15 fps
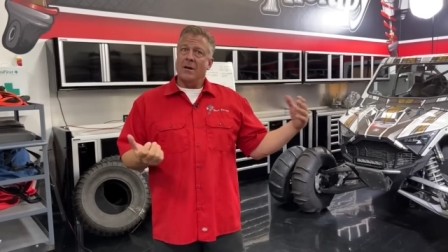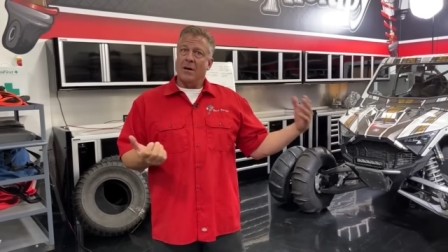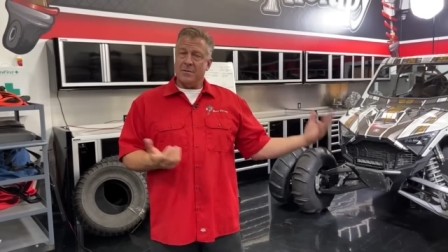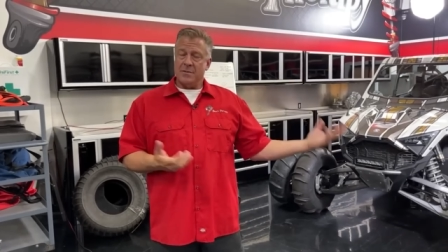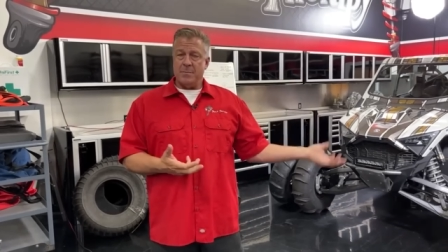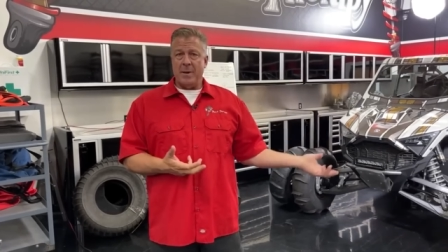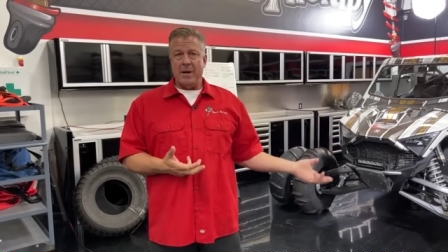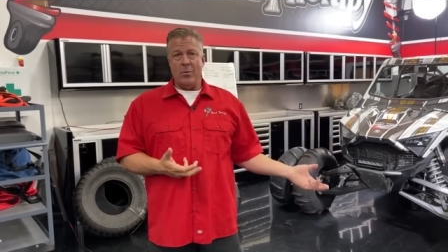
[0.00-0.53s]

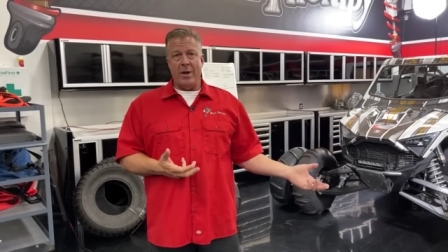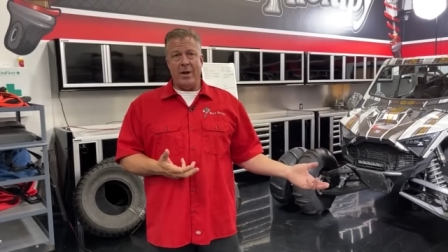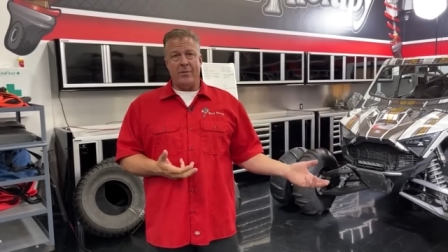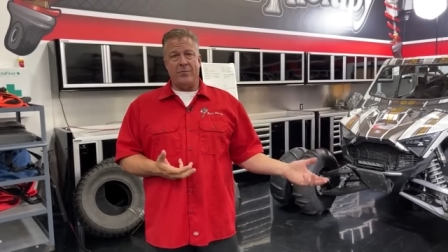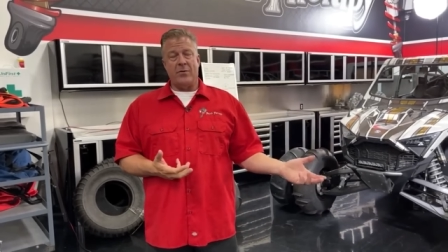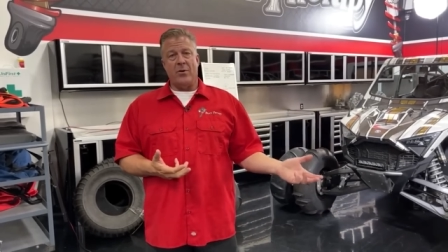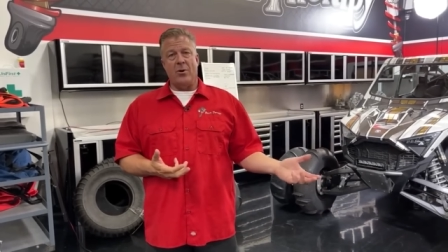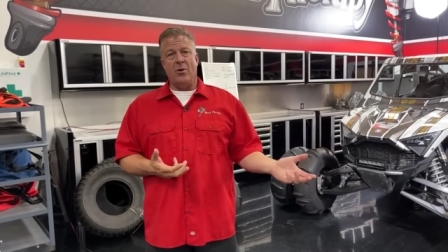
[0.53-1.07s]
of spinning
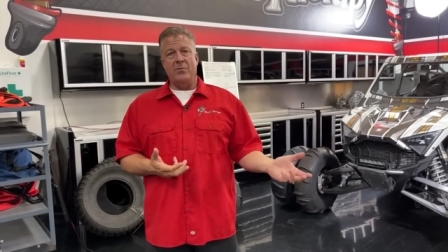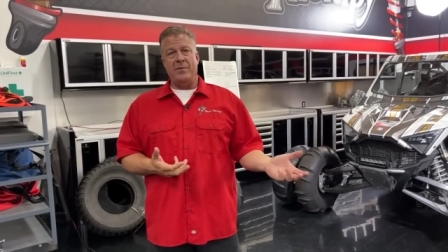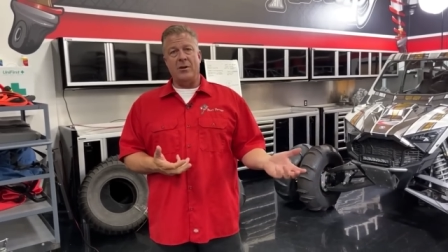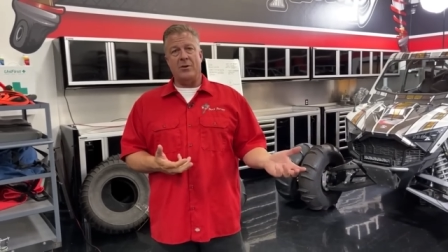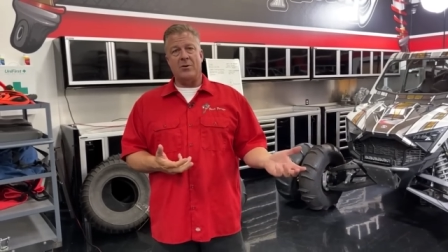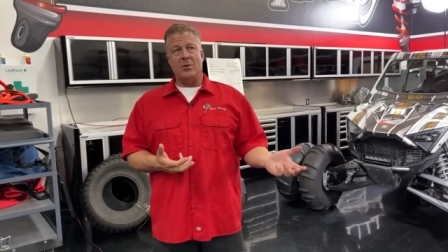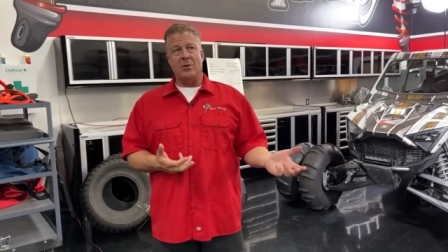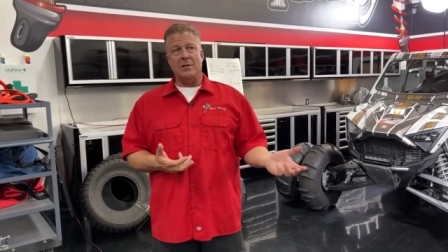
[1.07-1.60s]
weight for the whole
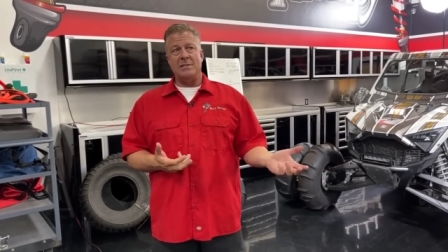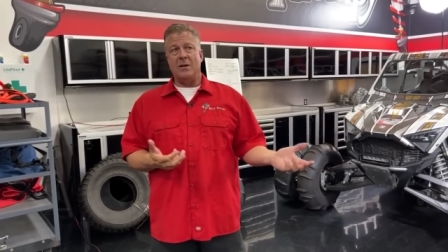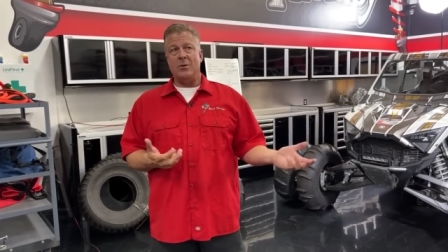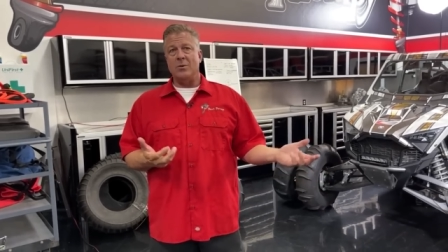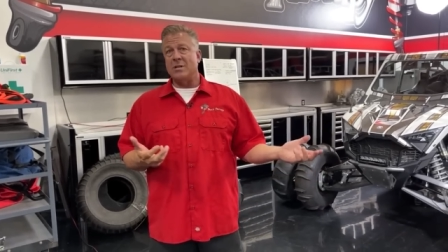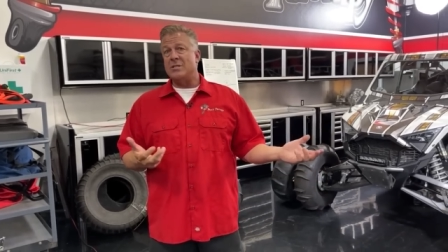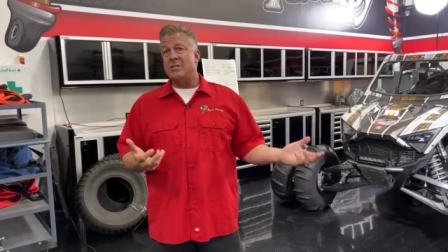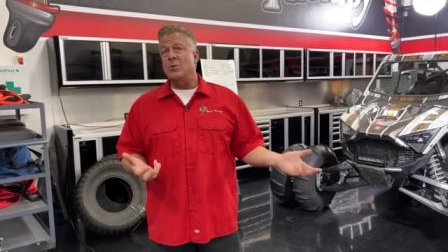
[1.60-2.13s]
vehicle. It's
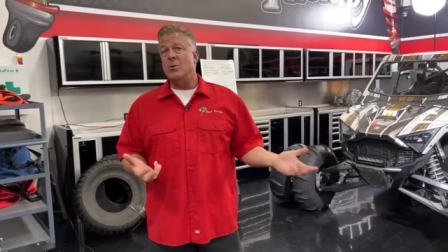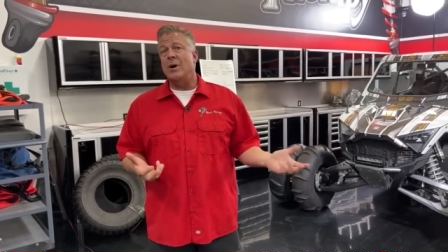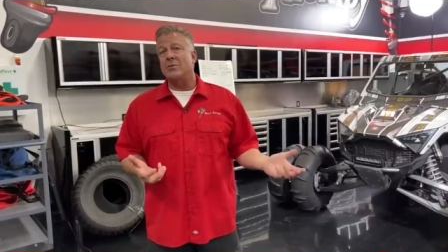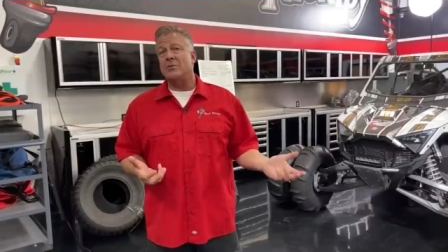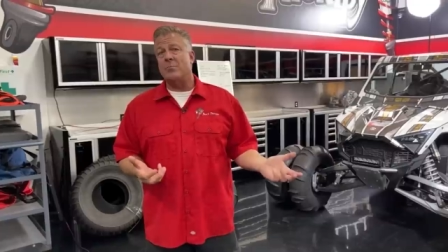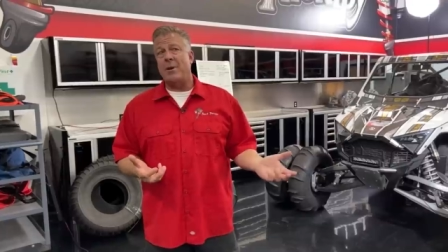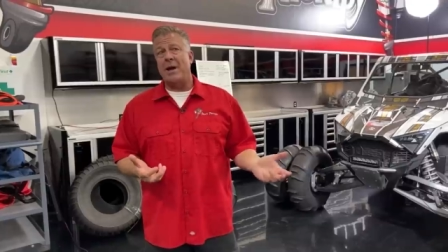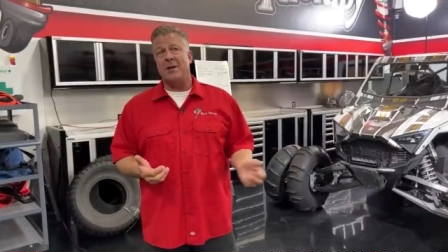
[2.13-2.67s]
equal to
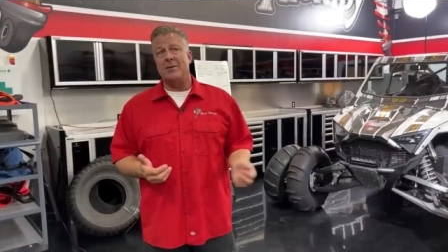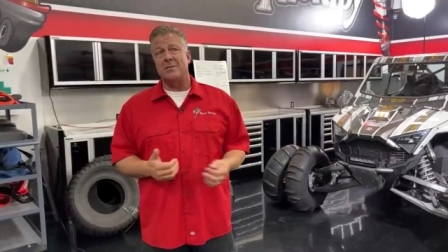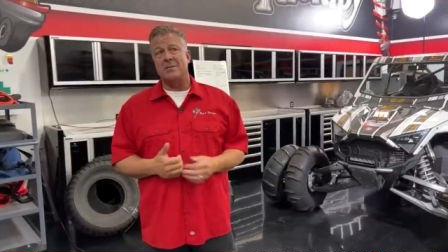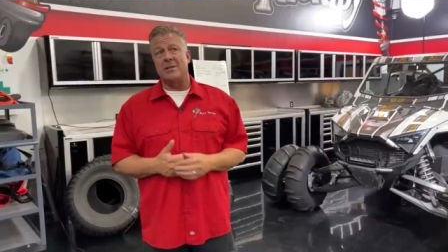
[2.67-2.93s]
200 pounds.